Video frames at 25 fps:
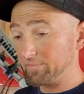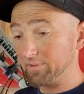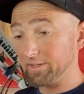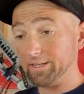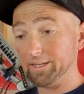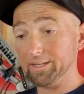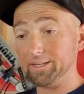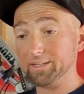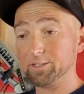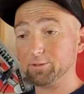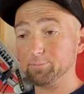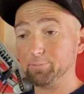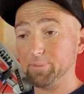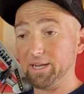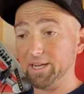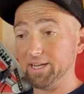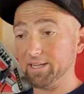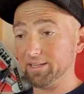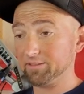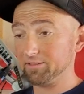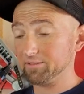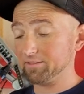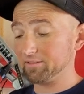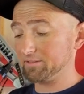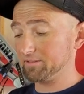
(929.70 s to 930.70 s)
it
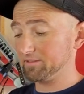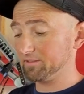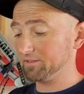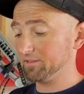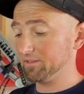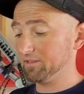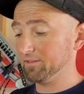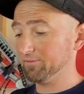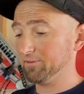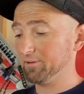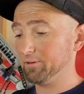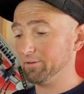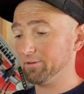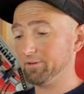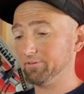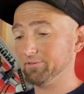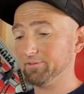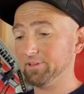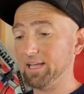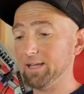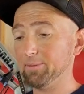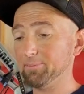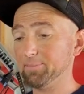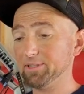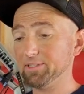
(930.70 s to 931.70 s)
expands. So if it were a
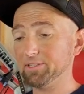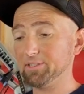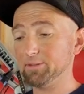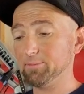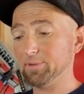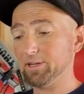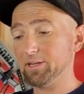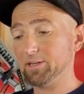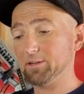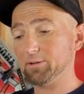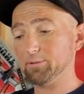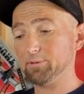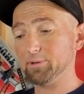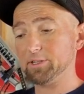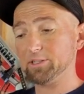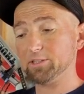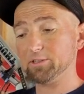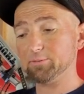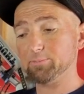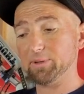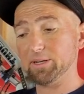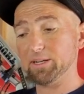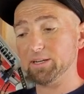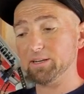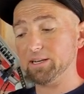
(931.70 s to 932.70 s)
flat piece of metal, it would
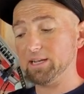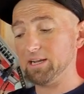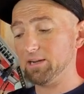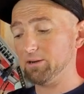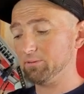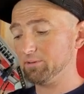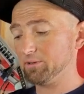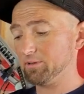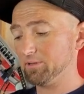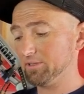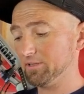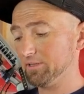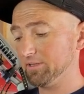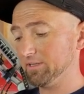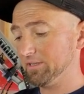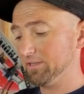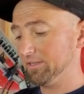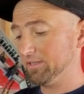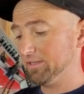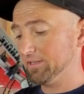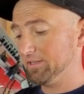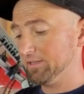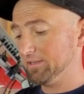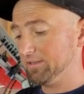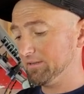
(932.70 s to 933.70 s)
expand outward.
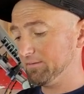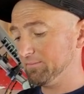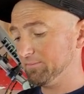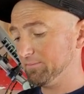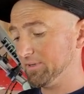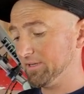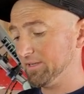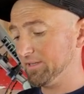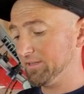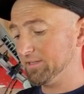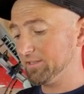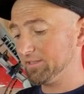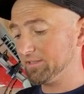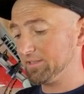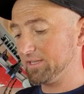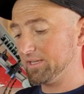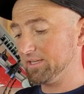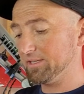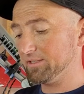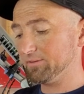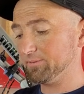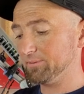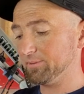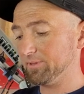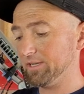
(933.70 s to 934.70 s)
But in this
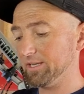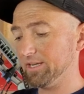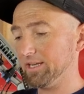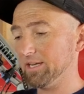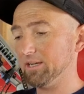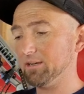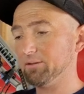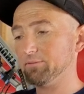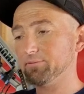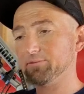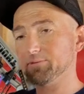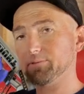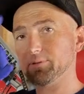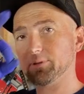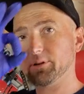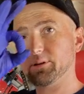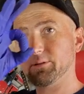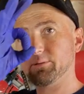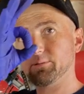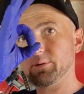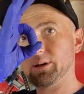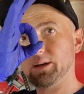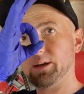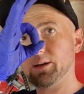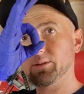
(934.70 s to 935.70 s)
case, we have
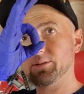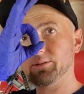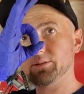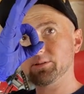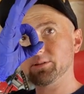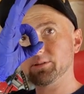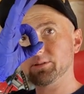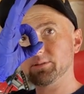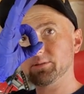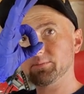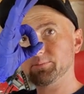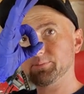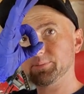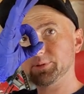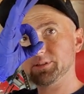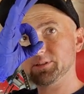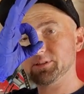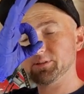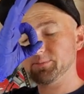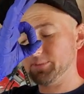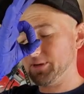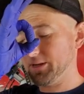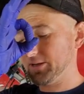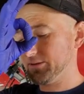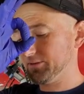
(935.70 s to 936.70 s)
a round
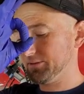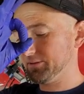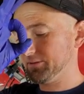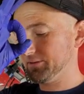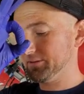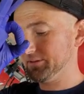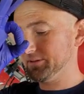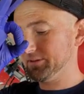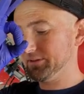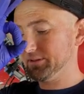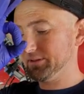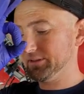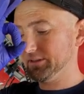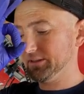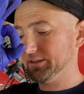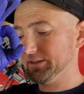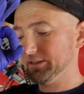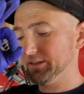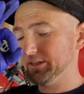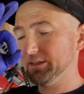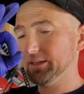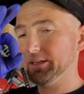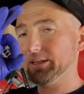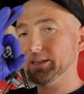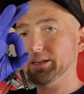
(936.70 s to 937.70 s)
piece of metal.
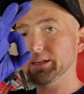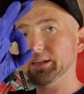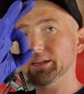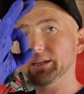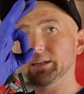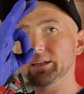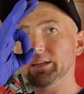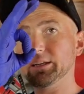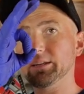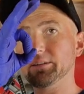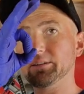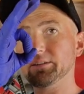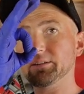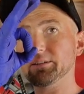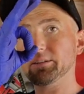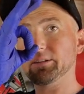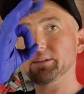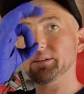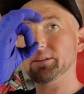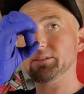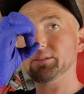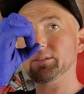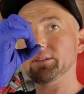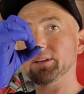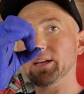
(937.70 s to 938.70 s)
And
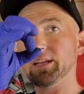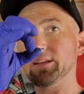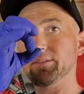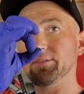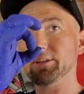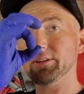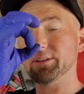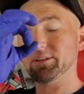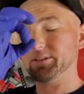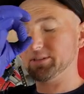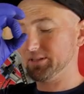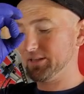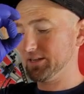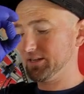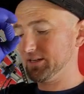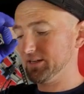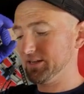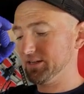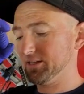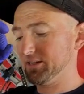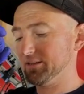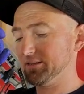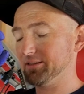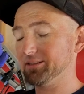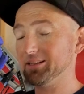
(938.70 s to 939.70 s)
inside of it is like
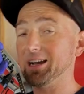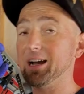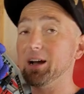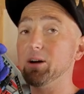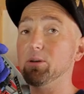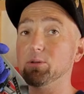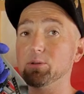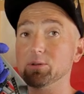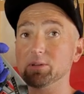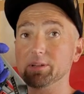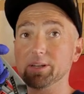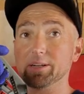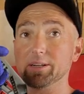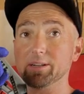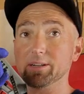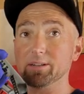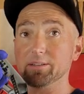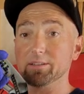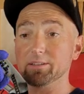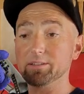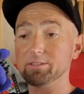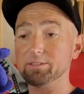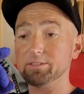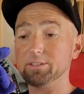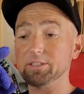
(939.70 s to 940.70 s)
a dowel, like
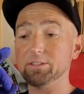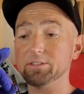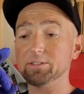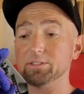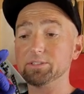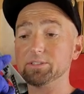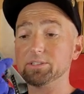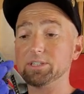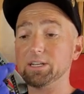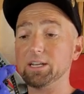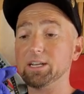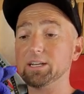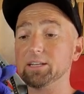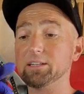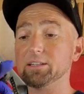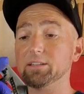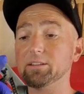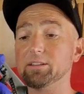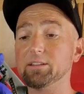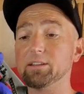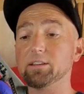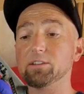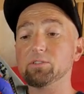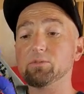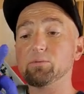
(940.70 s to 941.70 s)
a steel shank
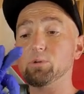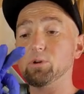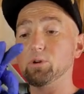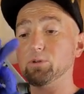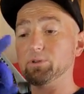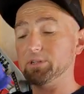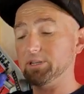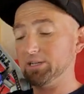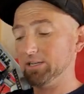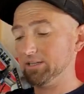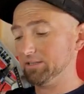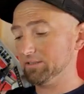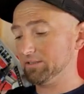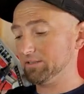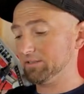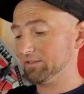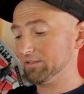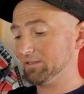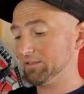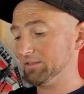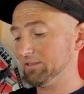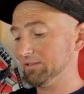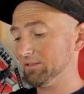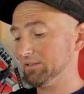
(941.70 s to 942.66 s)
that rotates.